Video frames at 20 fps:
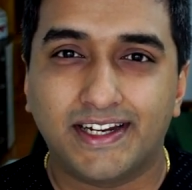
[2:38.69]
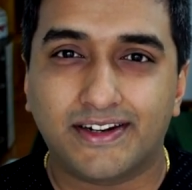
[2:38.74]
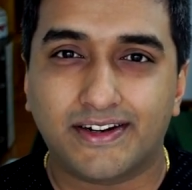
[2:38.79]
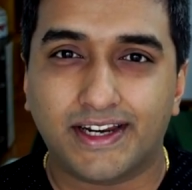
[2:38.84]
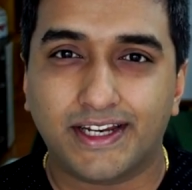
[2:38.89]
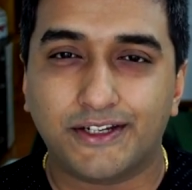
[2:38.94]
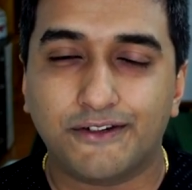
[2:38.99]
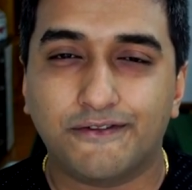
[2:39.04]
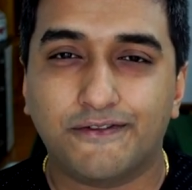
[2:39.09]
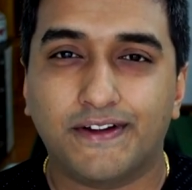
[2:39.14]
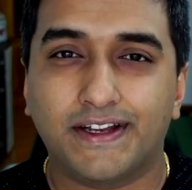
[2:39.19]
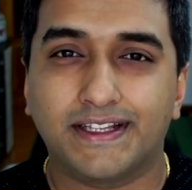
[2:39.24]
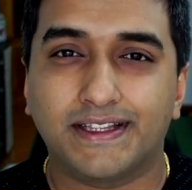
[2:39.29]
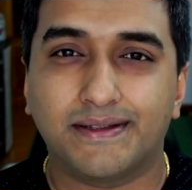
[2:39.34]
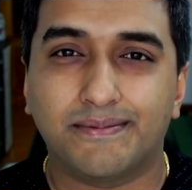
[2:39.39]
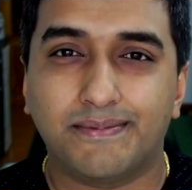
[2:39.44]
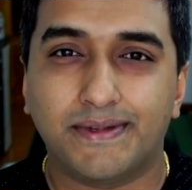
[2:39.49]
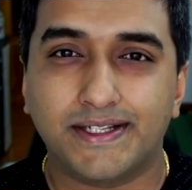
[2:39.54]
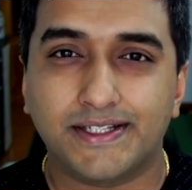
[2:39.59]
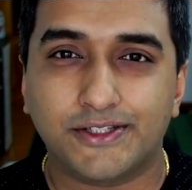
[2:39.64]
Try to find
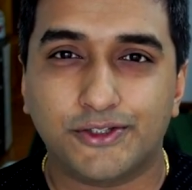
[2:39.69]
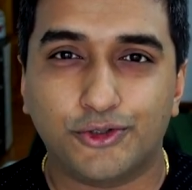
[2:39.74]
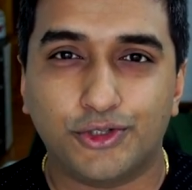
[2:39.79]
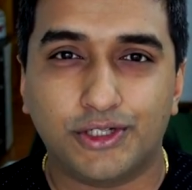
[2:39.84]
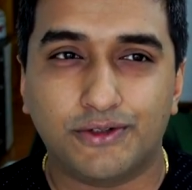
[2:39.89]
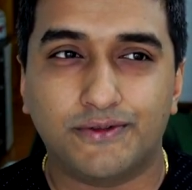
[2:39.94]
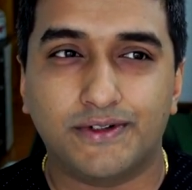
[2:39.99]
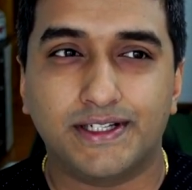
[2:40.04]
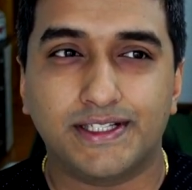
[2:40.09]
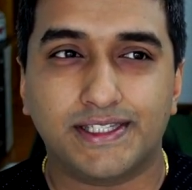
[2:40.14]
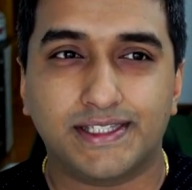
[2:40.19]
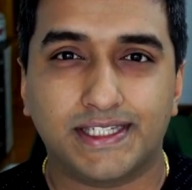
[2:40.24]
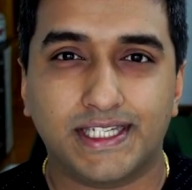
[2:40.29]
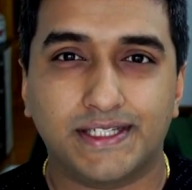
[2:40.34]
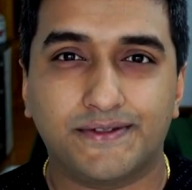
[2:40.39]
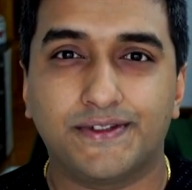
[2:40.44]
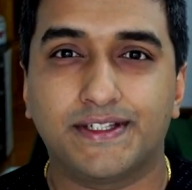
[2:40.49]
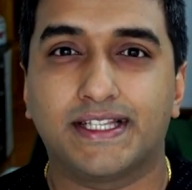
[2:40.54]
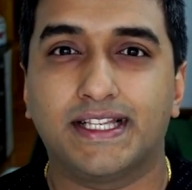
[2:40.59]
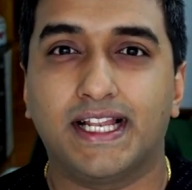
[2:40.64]
the best
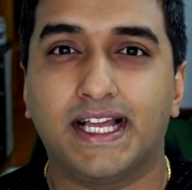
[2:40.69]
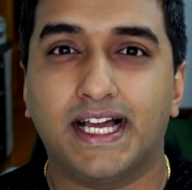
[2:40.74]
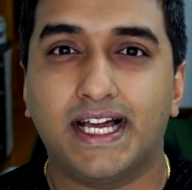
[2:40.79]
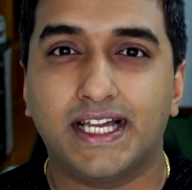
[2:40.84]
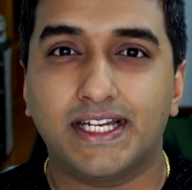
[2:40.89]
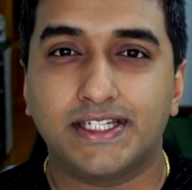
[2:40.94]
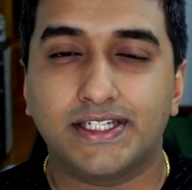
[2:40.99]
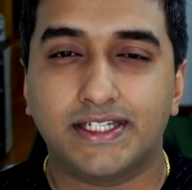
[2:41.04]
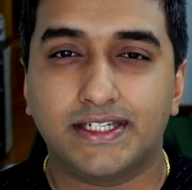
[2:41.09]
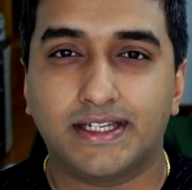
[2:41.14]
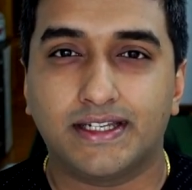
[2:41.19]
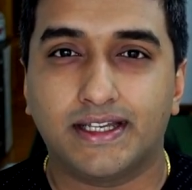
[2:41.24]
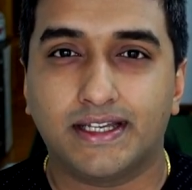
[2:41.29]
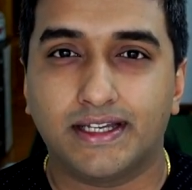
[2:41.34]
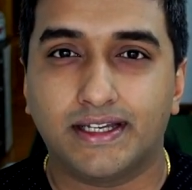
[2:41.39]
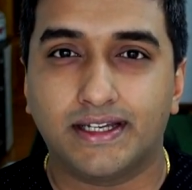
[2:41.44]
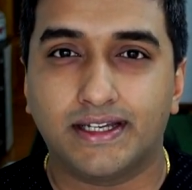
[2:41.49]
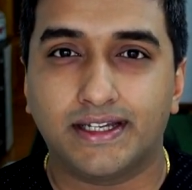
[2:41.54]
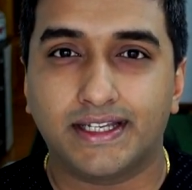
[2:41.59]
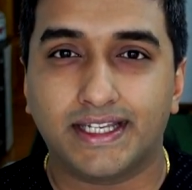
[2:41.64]
universities with large
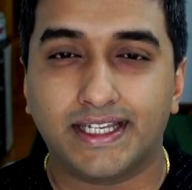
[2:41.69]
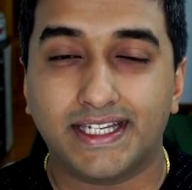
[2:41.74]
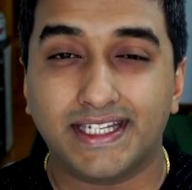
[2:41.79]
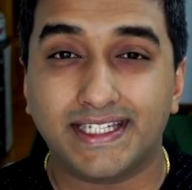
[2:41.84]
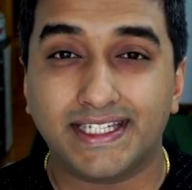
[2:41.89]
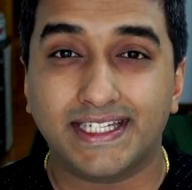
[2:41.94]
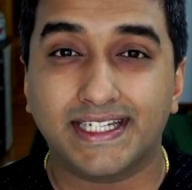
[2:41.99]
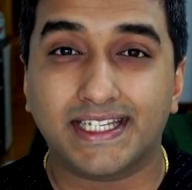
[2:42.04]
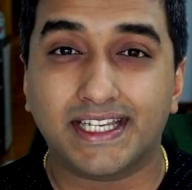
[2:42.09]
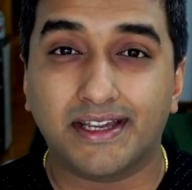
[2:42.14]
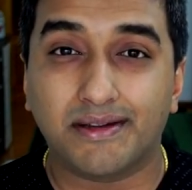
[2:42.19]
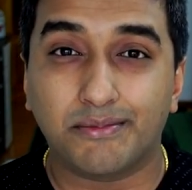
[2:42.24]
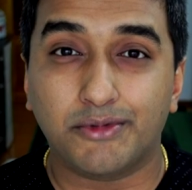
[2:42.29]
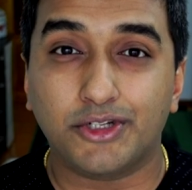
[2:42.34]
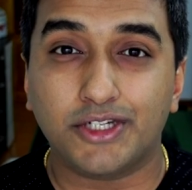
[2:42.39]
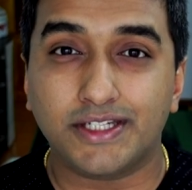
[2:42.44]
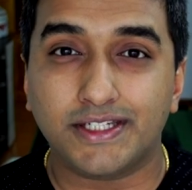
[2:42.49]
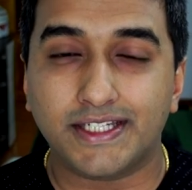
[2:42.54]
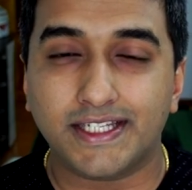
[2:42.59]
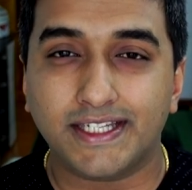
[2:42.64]
uh, Indian
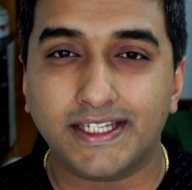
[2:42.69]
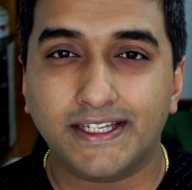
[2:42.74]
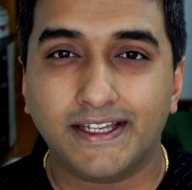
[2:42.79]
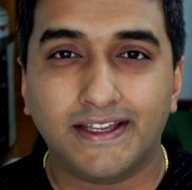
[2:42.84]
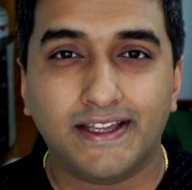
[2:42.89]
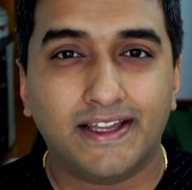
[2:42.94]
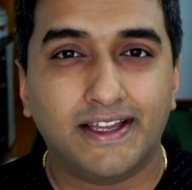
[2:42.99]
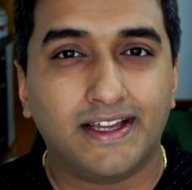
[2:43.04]
community.